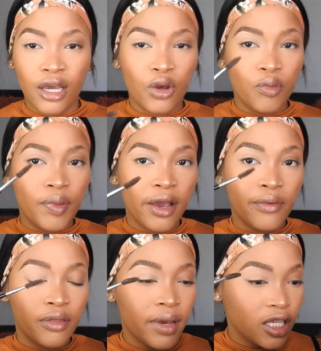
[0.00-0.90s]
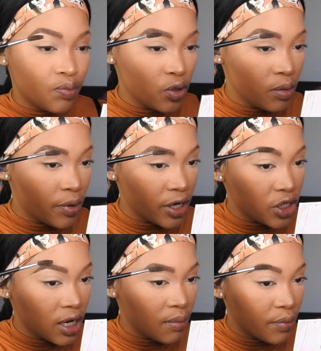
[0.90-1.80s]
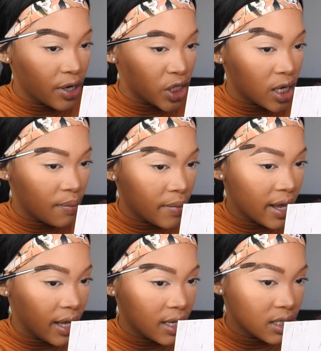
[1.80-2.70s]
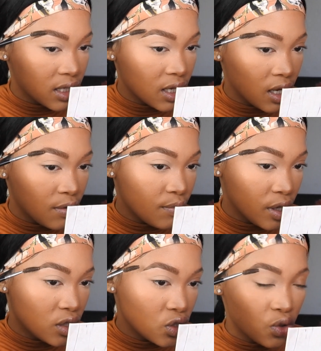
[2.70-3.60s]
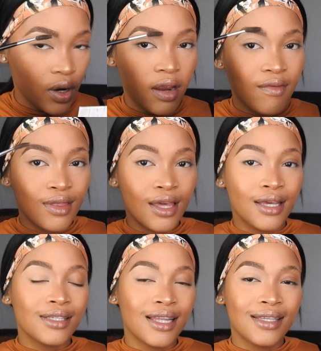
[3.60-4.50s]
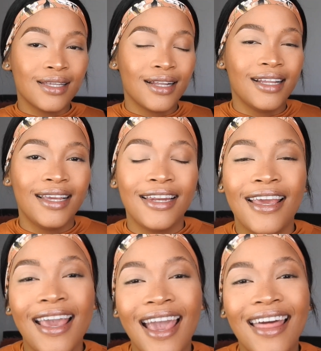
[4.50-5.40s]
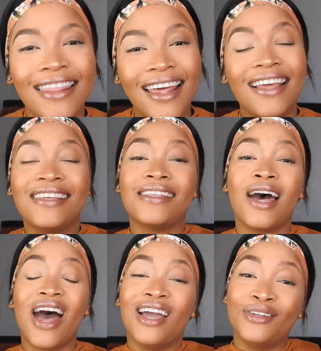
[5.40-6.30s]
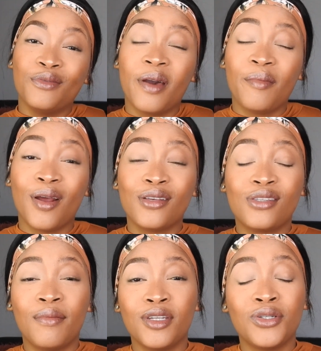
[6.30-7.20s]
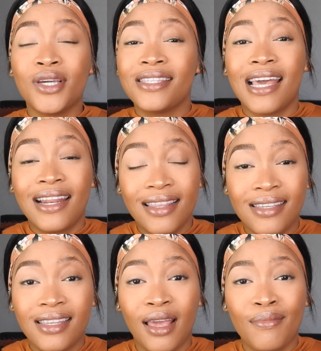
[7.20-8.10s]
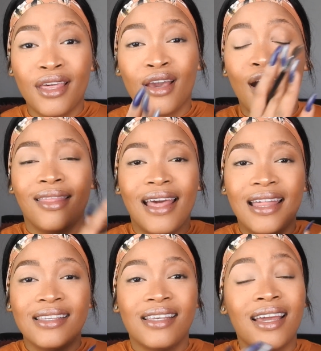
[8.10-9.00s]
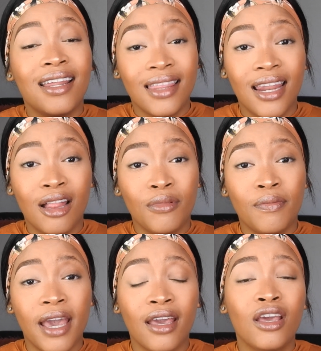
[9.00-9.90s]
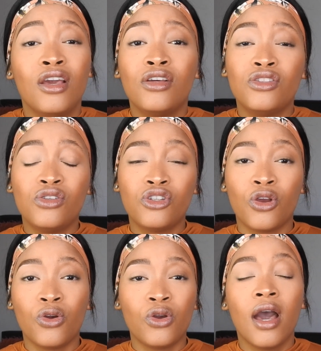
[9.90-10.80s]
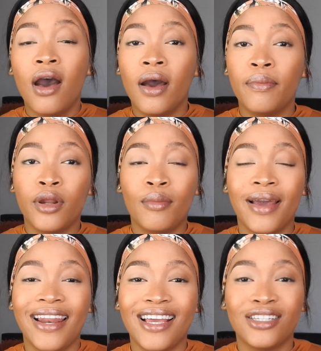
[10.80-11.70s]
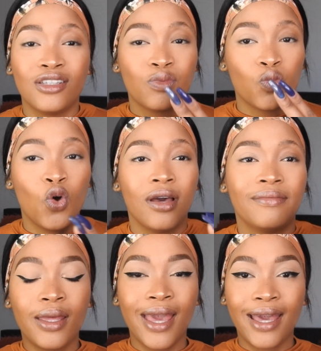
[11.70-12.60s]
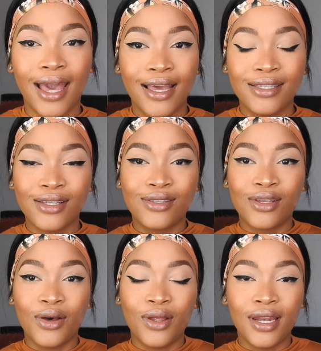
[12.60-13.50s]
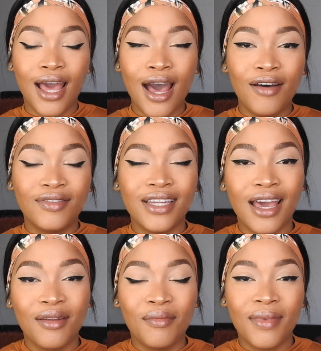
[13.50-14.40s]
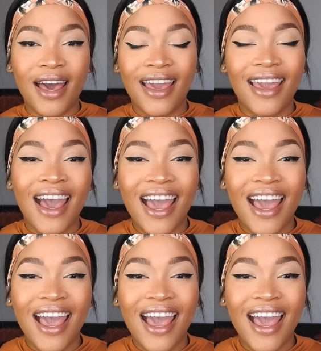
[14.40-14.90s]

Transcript: then I go back with my spoolie brush and brush up my hairs again, making sure everything is nice and clean. And that is how I do my brows. So I'm going to do exactly the same thing on the other side, and then I'll be back to show you how I put on my lashes. Okay guys, so now I've done my